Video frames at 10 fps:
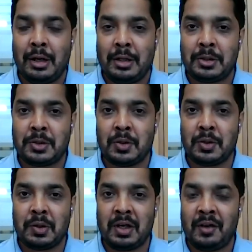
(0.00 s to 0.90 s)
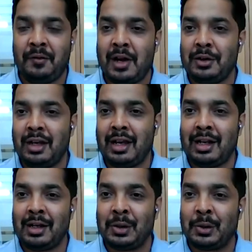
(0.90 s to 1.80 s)
So if you are looking at
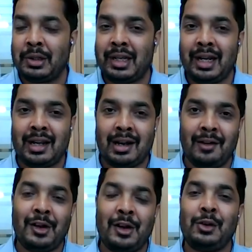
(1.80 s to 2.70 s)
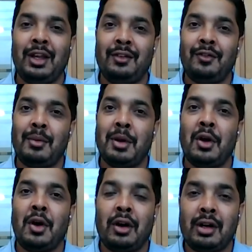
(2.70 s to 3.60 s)
growth data, if you're looking from a
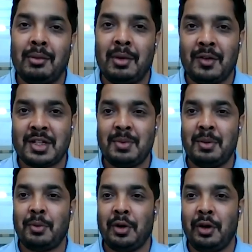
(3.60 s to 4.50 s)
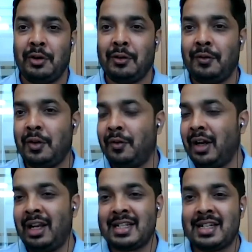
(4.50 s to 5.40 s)
long-term investment point of view of at
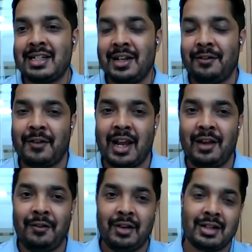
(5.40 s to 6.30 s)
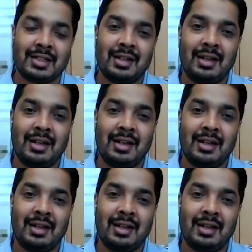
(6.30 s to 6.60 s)
least, let's say, 5 years,